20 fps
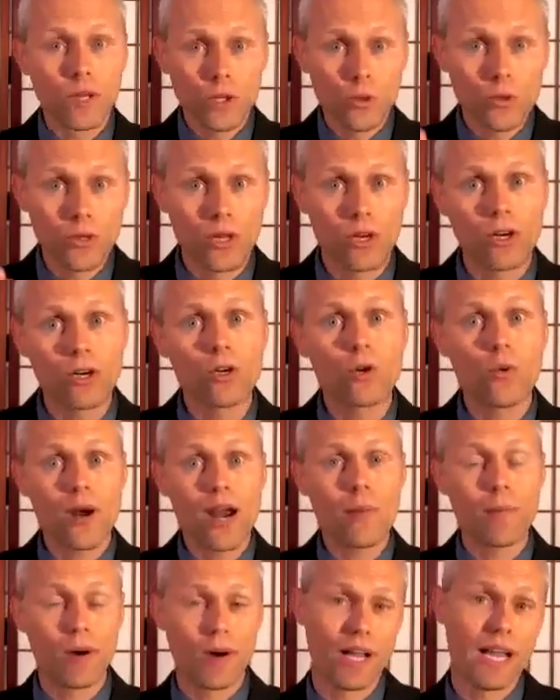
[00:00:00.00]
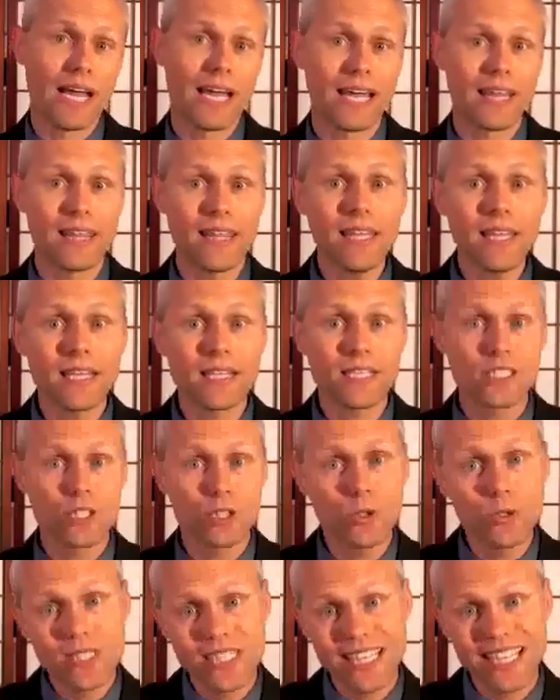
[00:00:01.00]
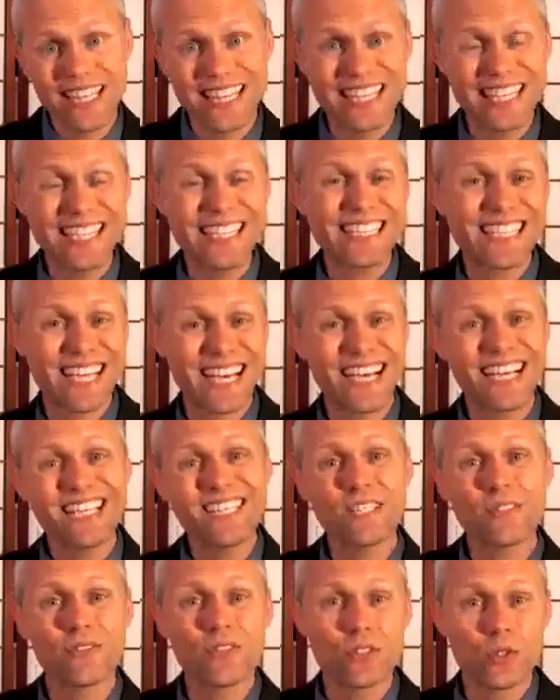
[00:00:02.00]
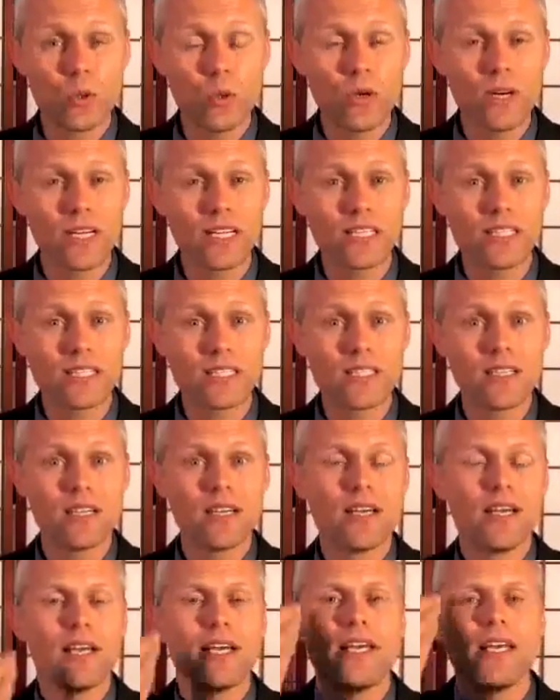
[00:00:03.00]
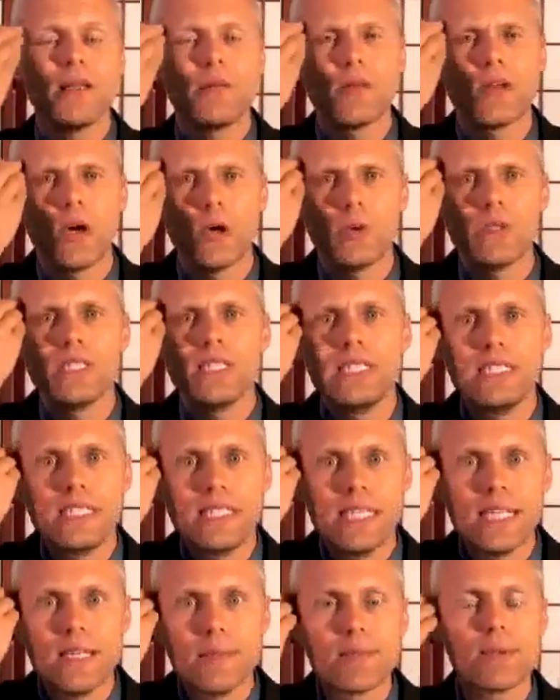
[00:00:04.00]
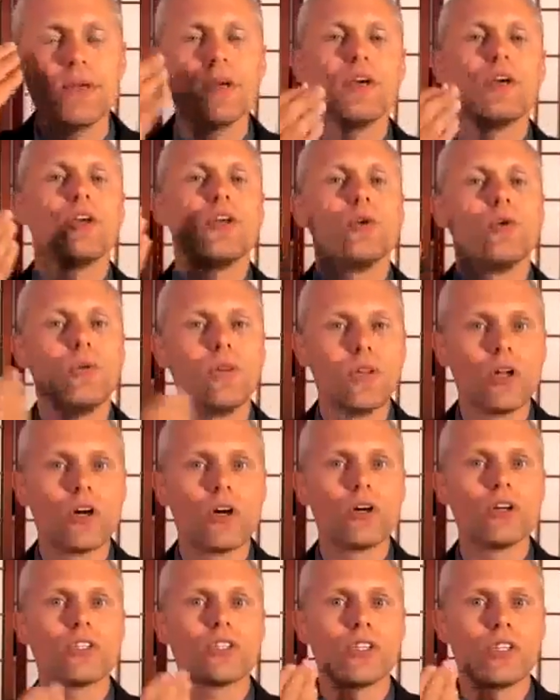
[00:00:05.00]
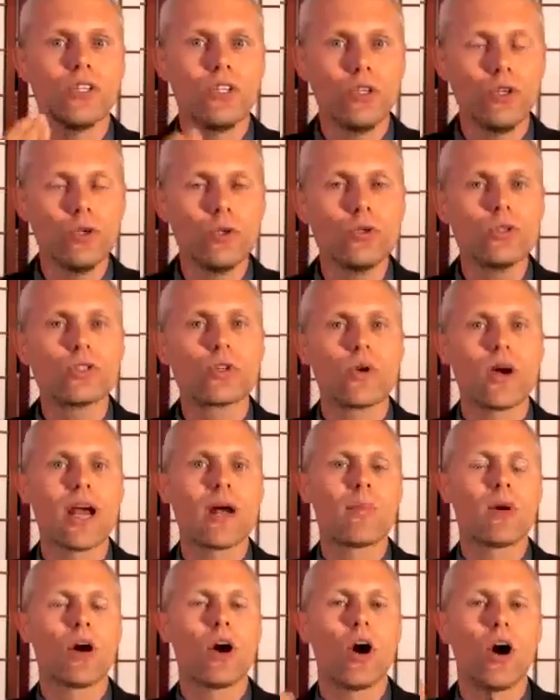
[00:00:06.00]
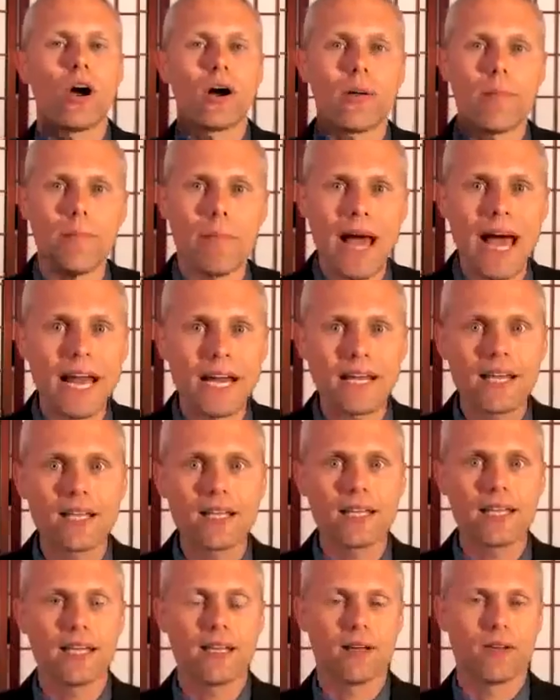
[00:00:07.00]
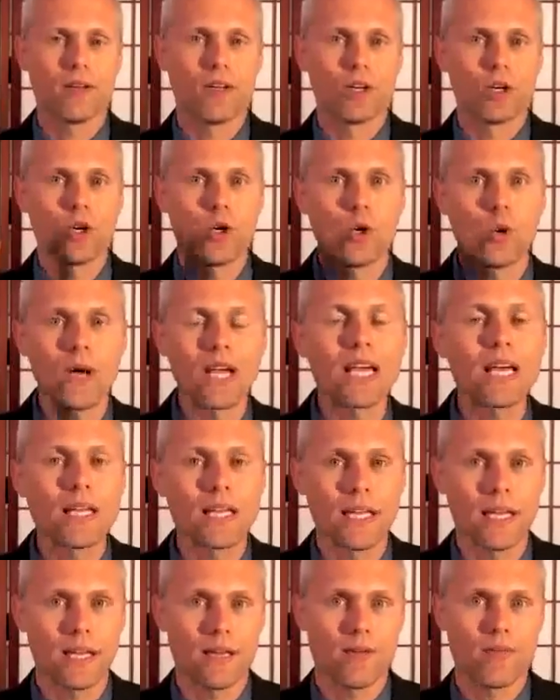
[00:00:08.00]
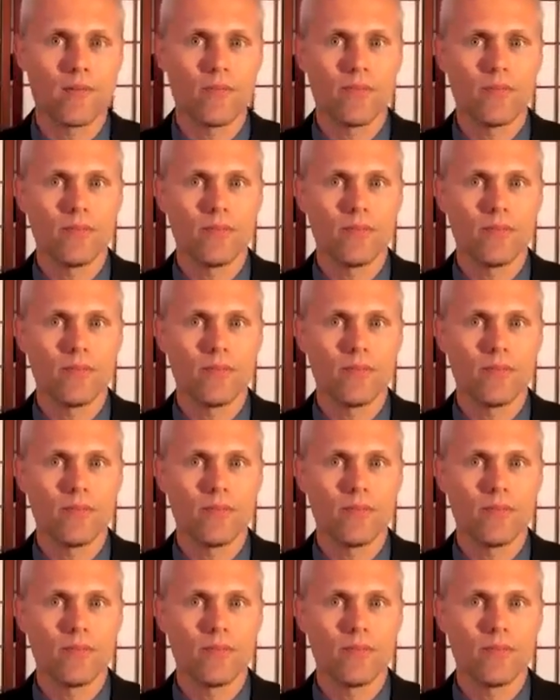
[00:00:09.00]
When you learn grammar like this, using these kinds of stories, it goes deep. You learn to use grammar automatically, quickly.